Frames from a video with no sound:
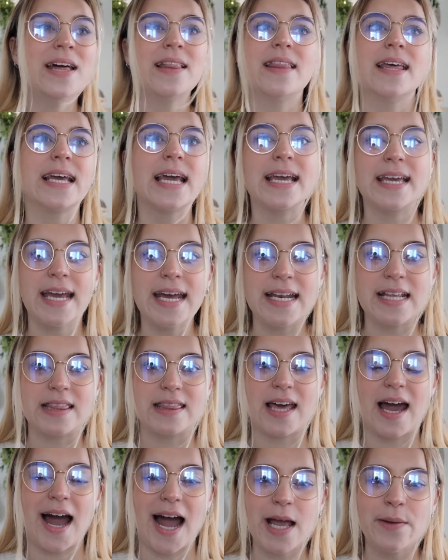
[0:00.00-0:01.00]
Like, I get
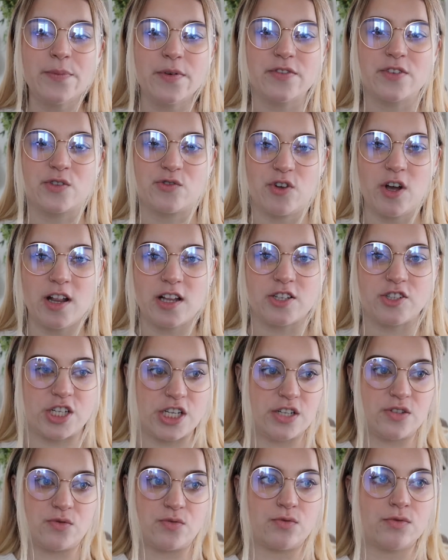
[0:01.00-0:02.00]
it, the hype of
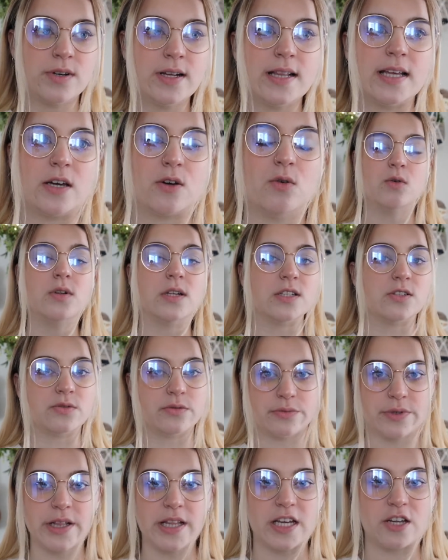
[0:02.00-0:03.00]
astrology is really cool,
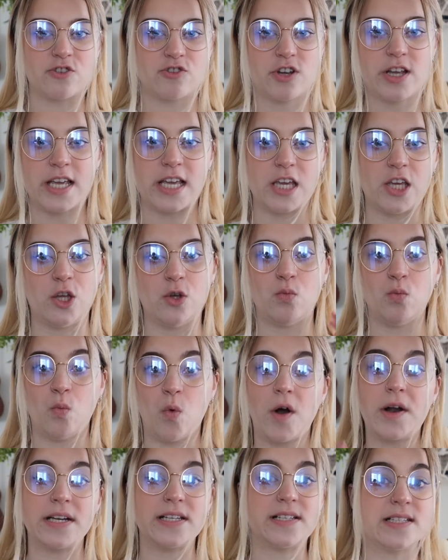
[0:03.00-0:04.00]
it's really intriguing, you
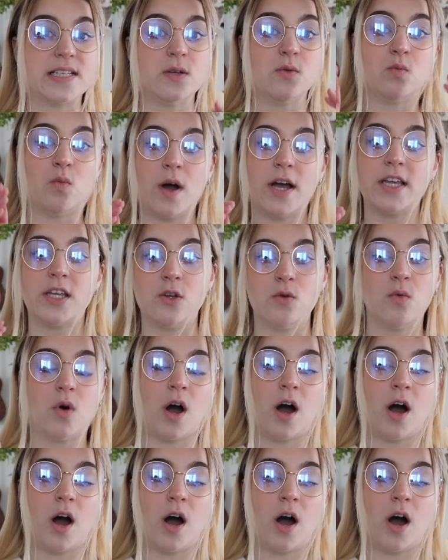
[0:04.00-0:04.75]
want to see what you